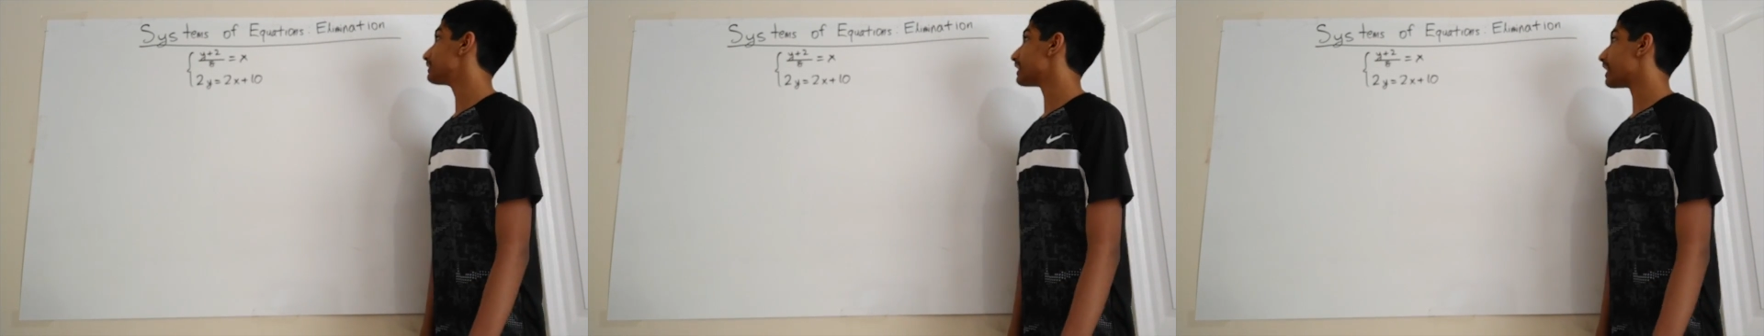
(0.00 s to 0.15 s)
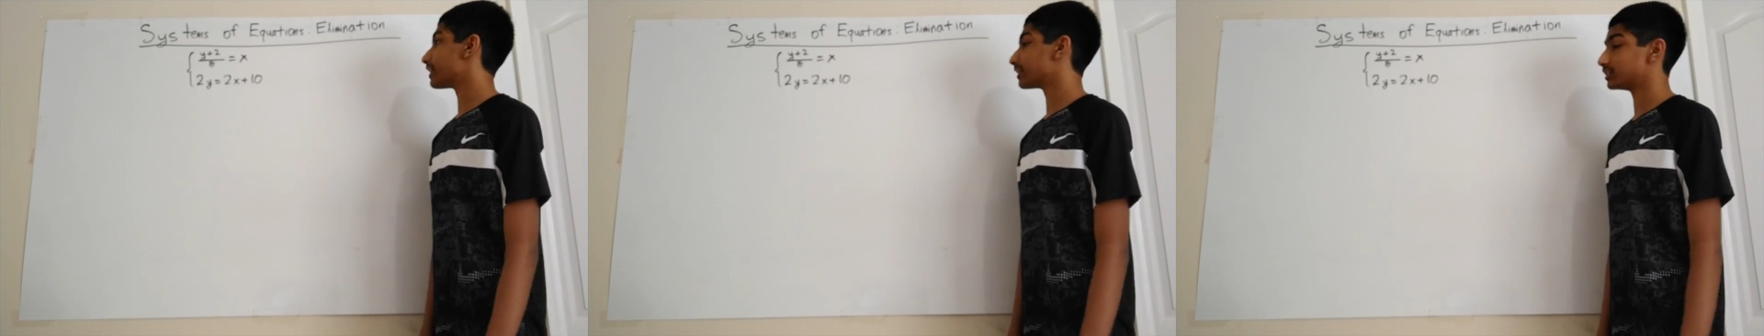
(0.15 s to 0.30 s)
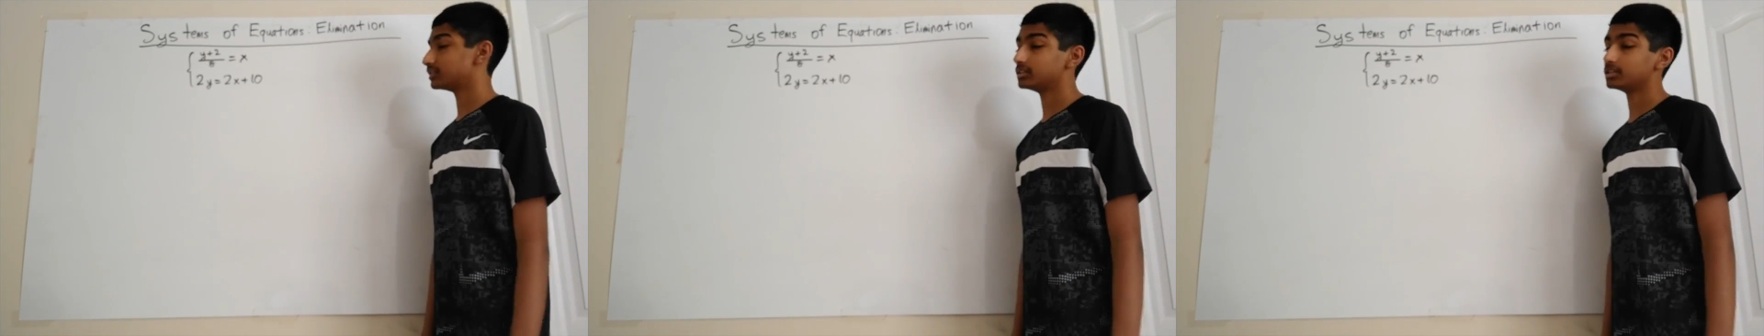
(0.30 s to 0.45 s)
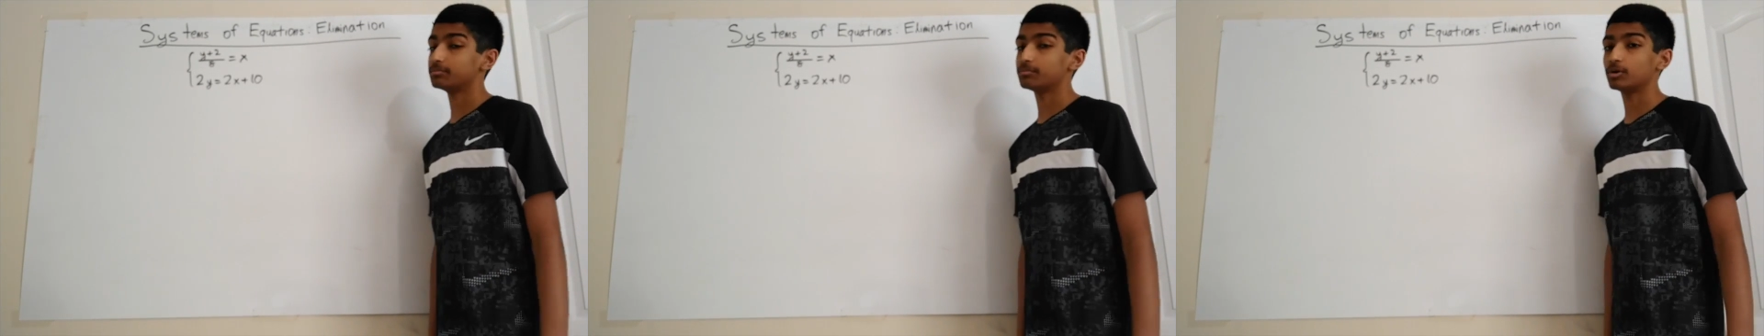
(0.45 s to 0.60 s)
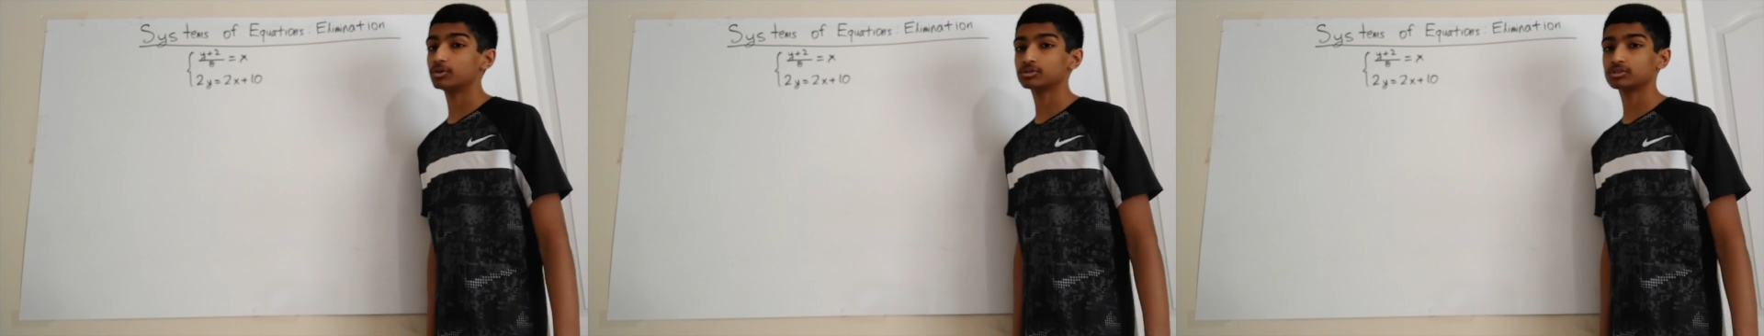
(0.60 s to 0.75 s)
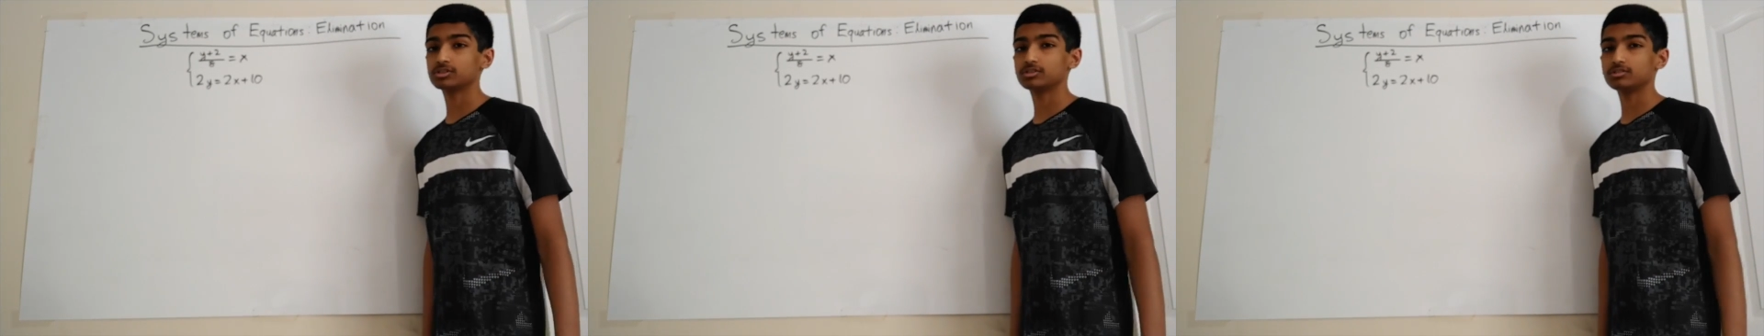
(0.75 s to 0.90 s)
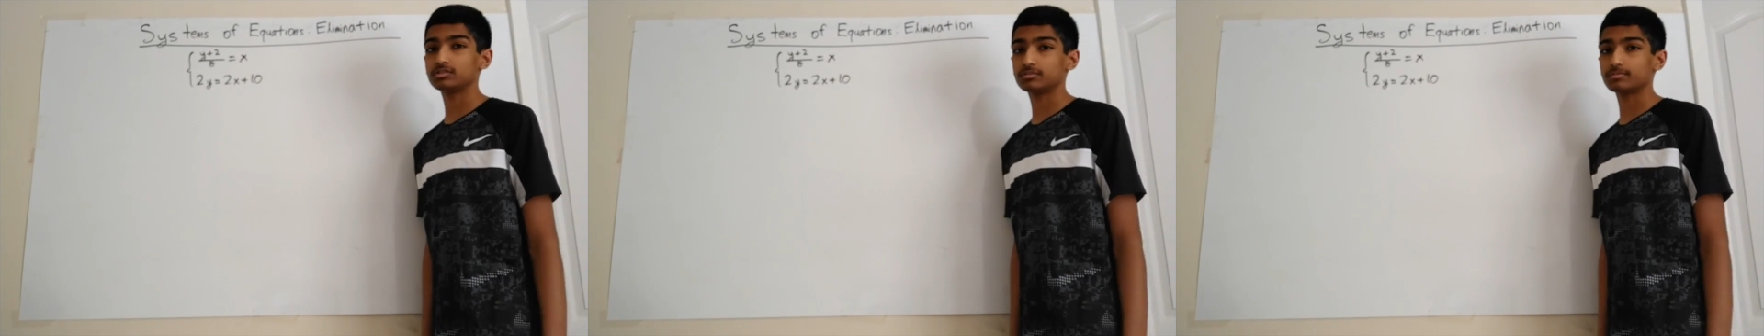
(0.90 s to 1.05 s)
actually the most
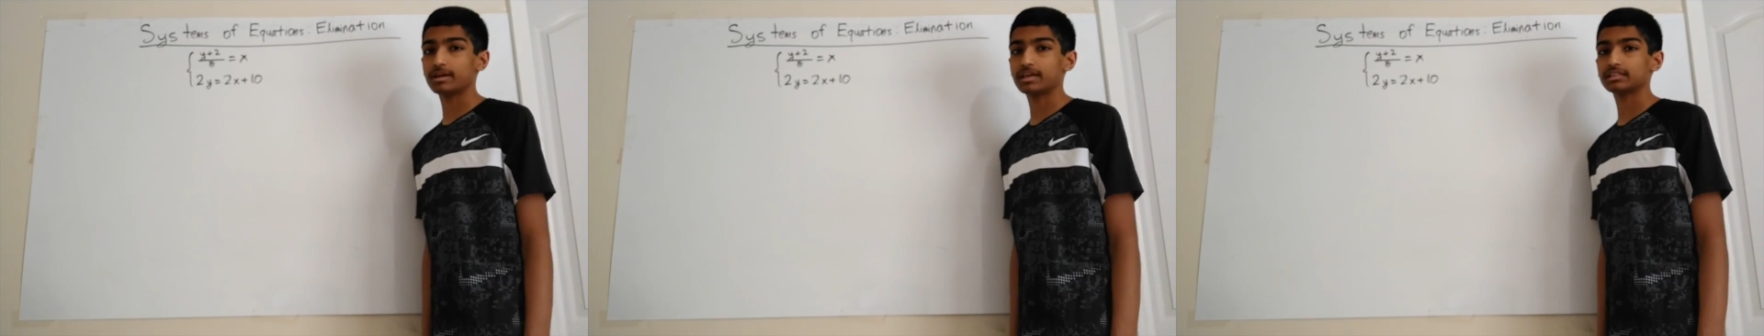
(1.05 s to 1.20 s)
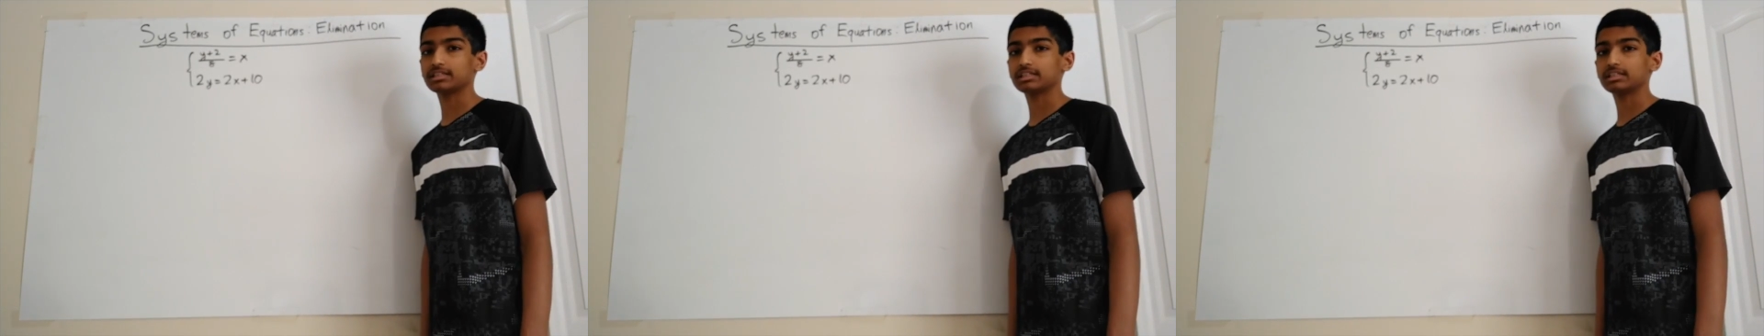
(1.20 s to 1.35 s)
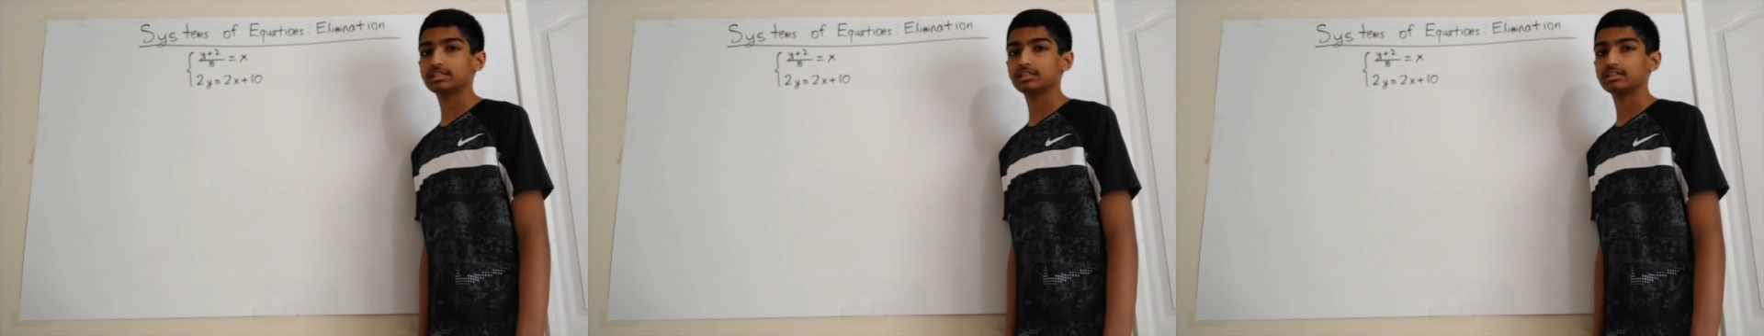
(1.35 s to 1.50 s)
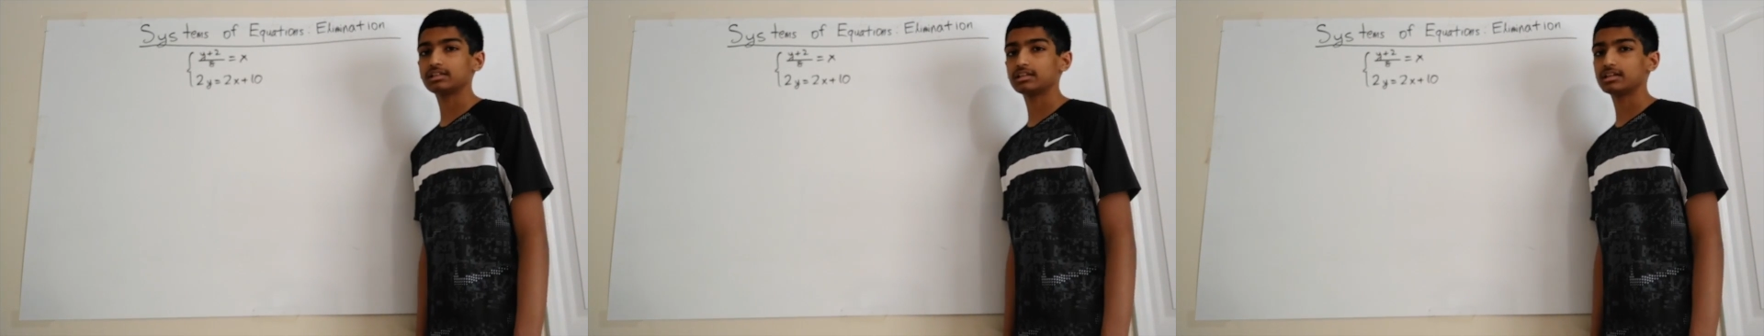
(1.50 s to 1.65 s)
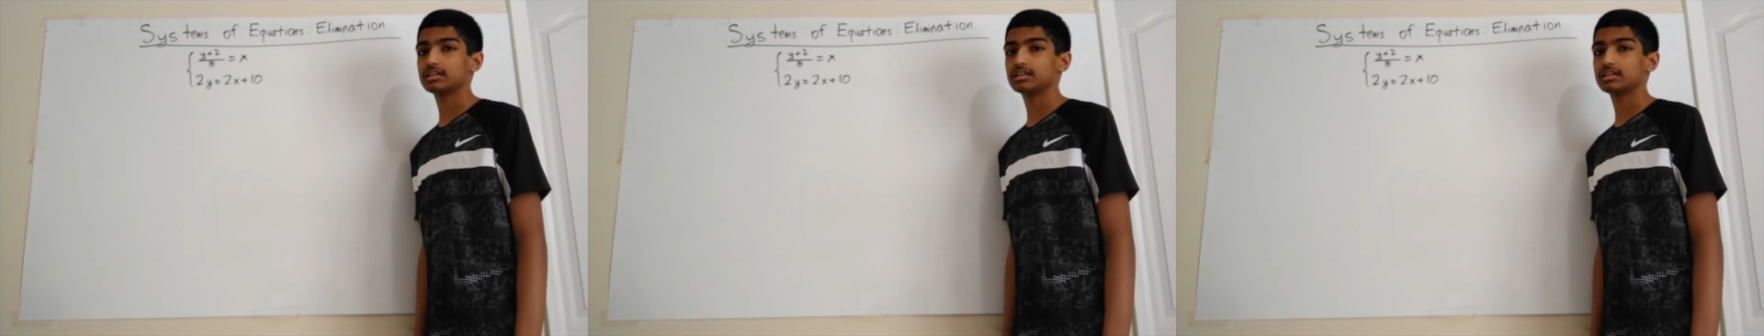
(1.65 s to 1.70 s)
used method,